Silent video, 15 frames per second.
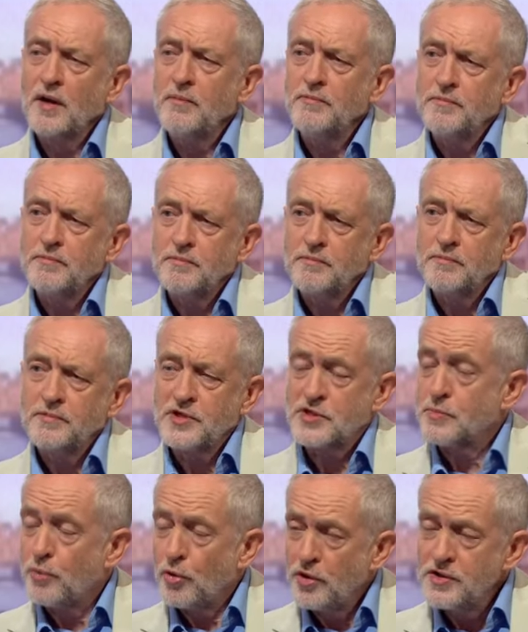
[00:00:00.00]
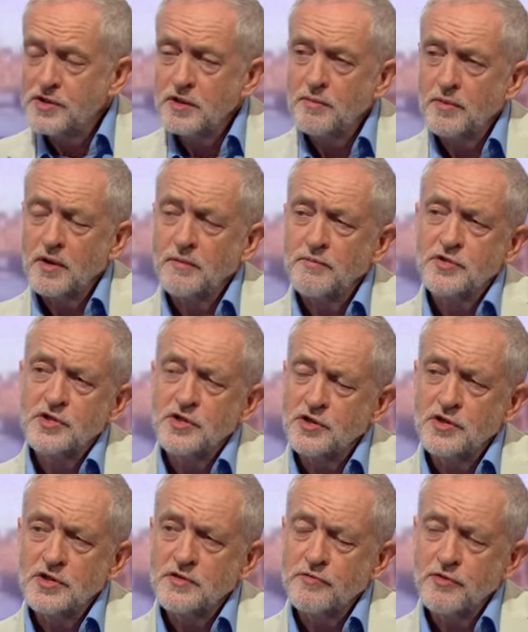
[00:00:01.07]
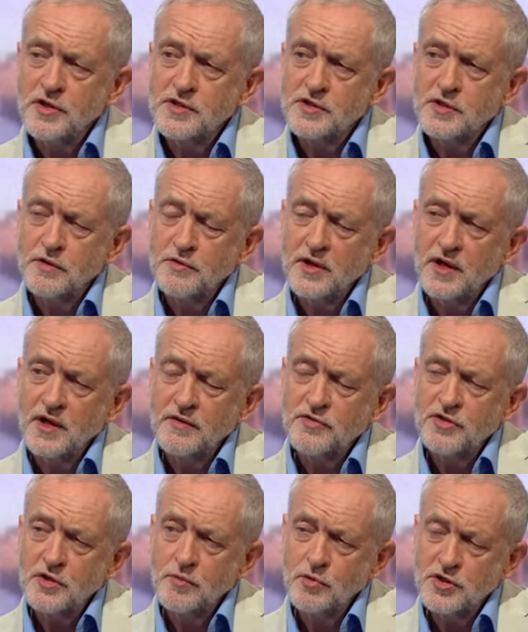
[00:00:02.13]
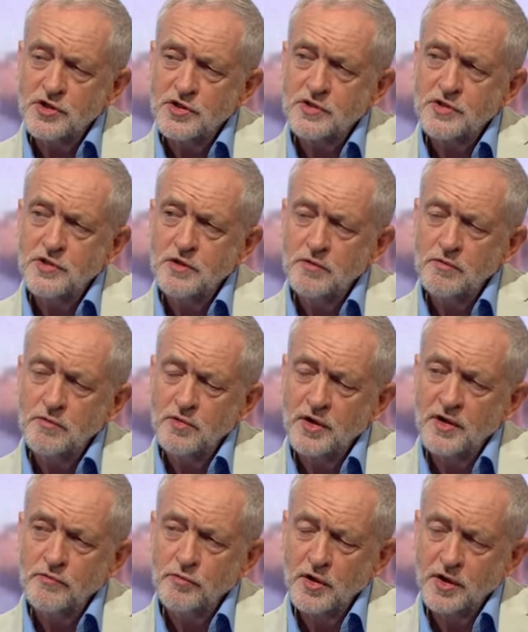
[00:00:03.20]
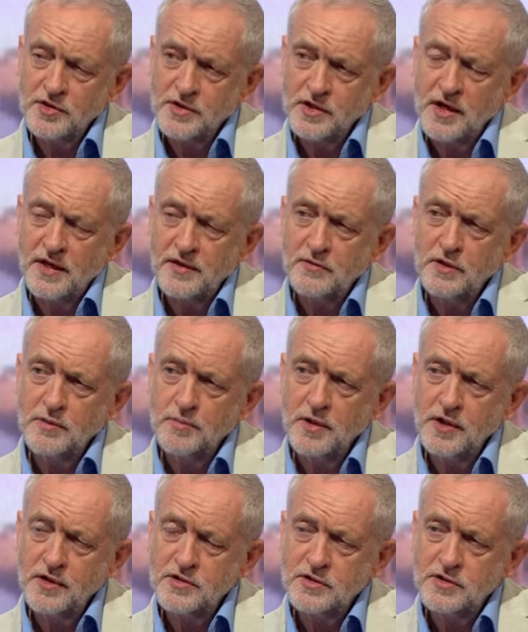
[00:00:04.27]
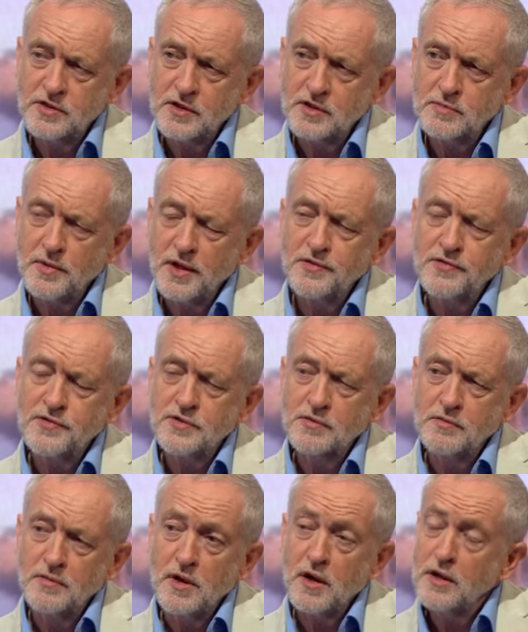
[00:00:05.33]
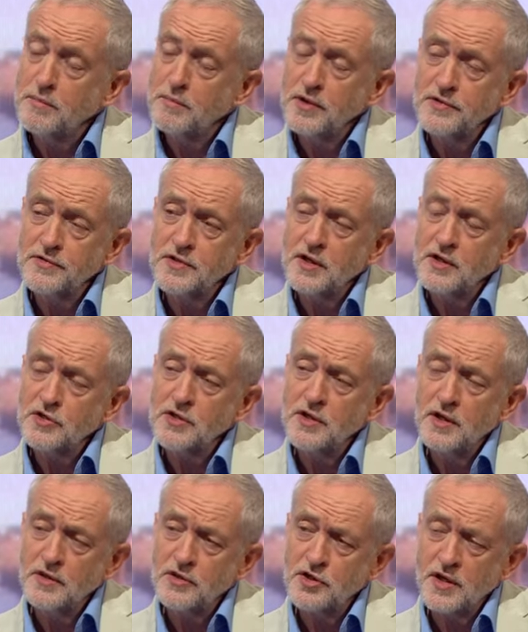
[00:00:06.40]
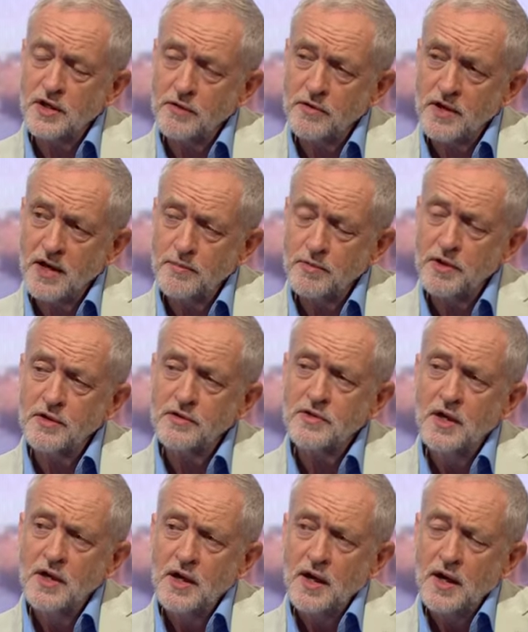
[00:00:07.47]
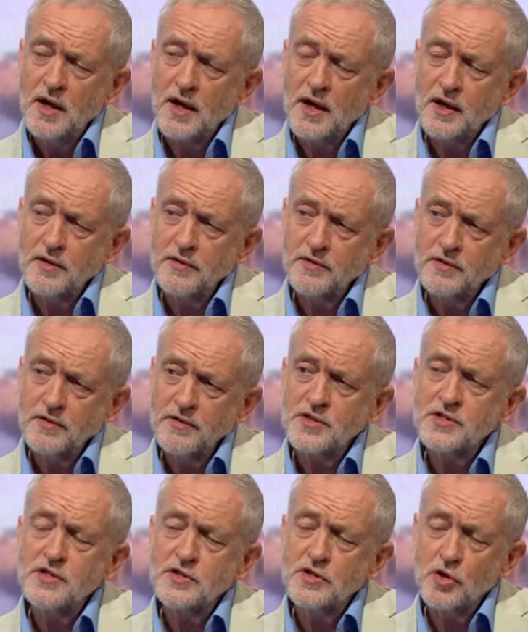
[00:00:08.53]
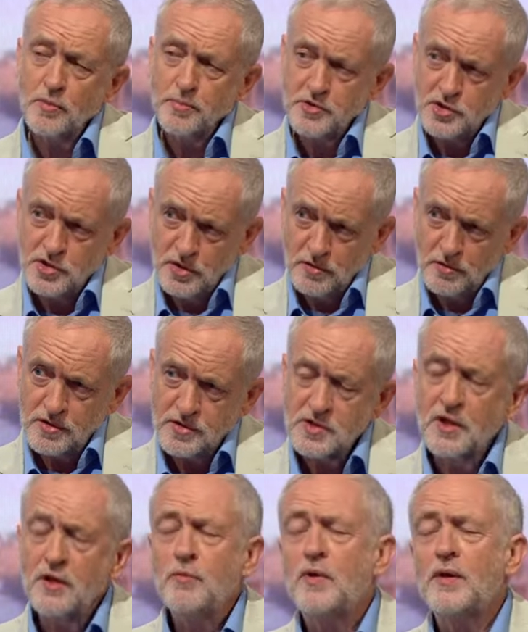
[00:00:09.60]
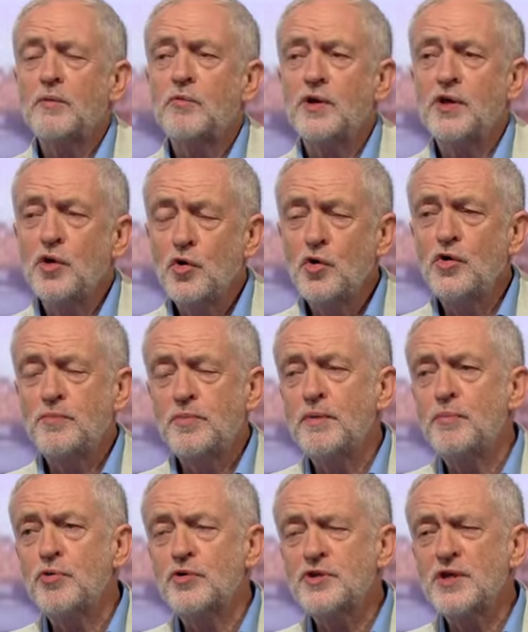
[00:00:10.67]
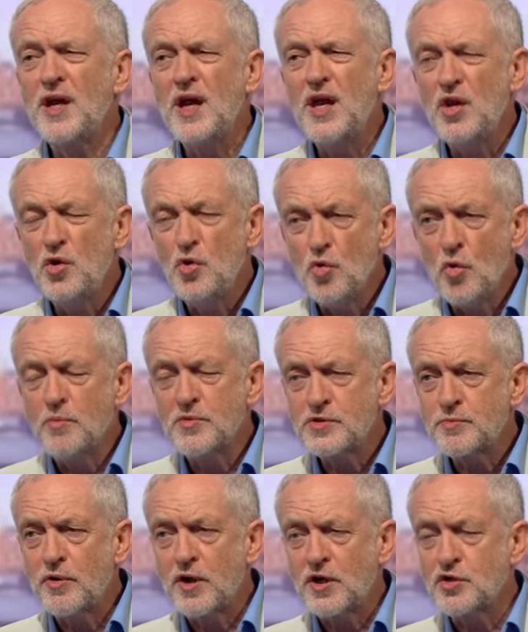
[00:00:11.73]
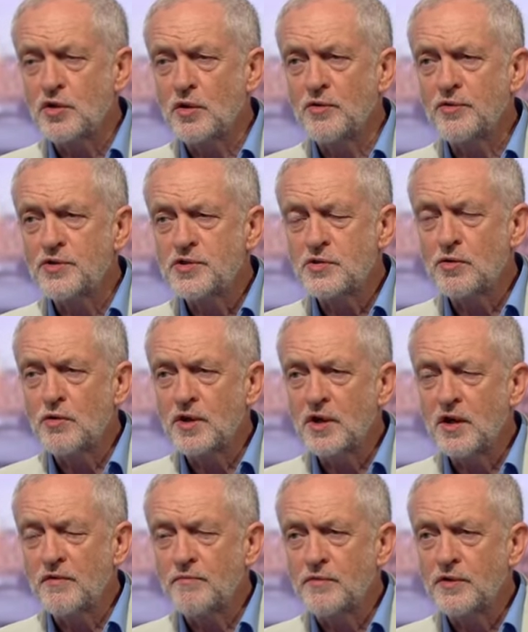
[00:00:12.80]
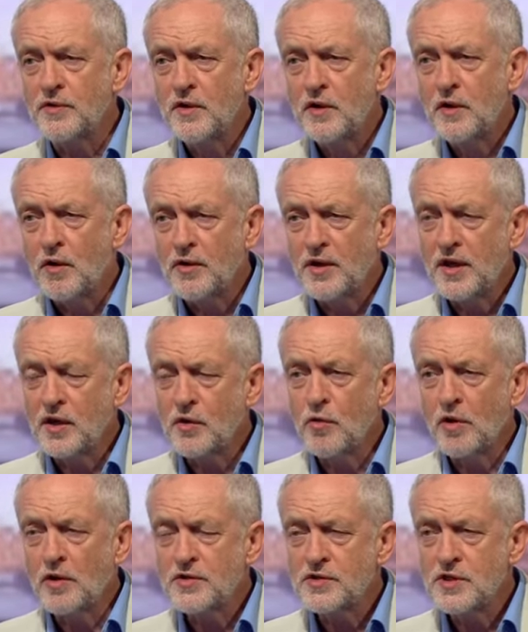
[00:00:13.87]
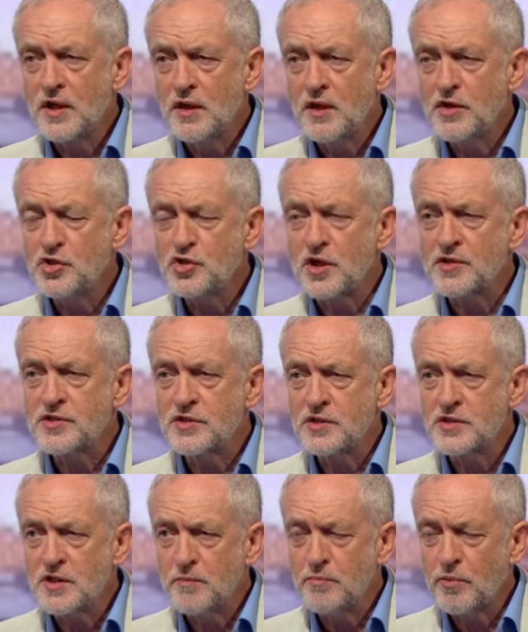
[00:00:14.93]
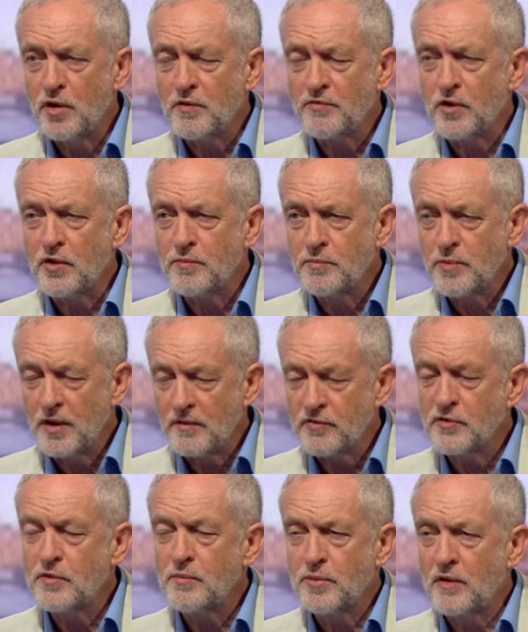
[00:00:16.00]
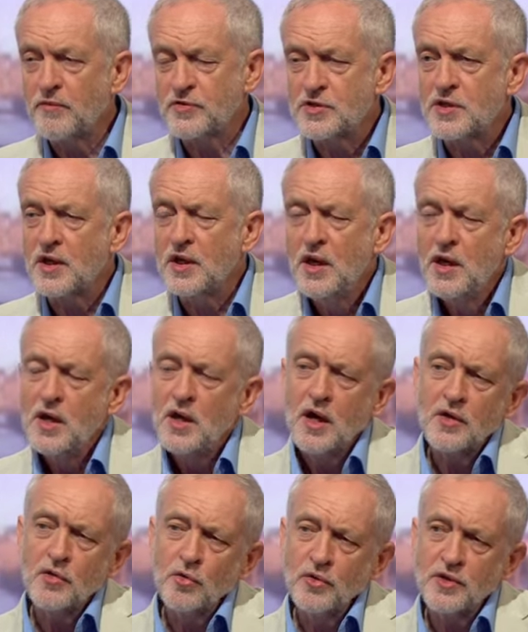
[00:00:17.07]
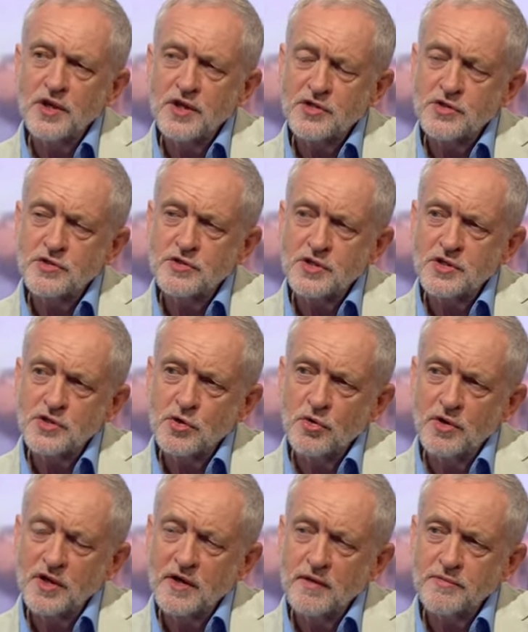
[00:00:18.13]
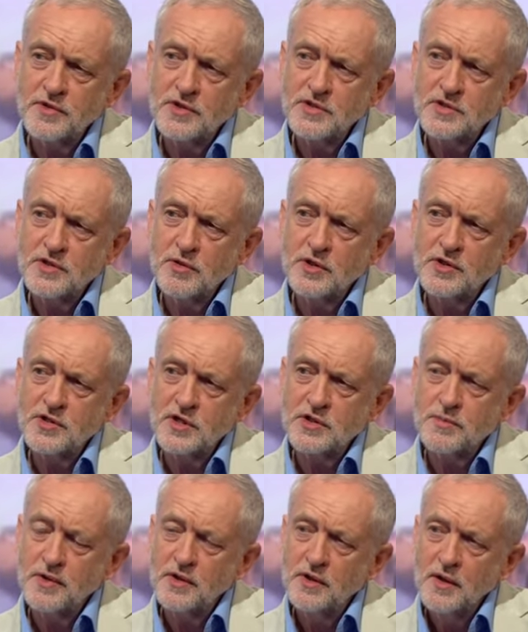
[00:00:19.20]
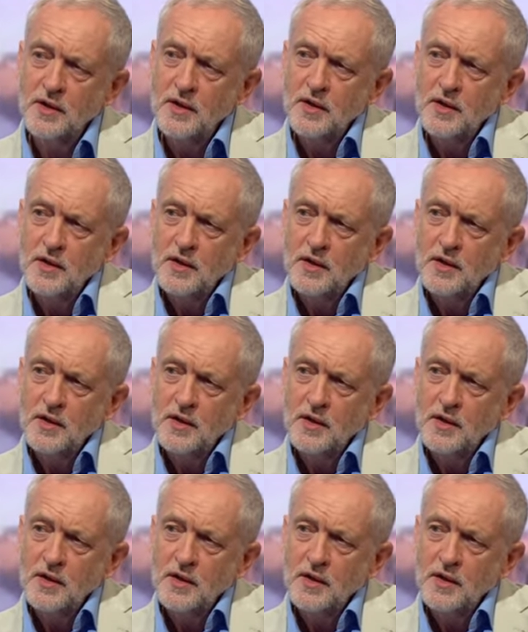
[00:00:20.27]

I'm disappointed, but obviously she's free to do that if she wishes to. We have worked together in the past six months, or nine months actually, in the Shadow Cabinet, and this is an opportunity when we could be putting enormous pressure on this Tory government, on inequality and injustice, in pov on poverty, and all the issues this Tory government is Would you like her at the 11th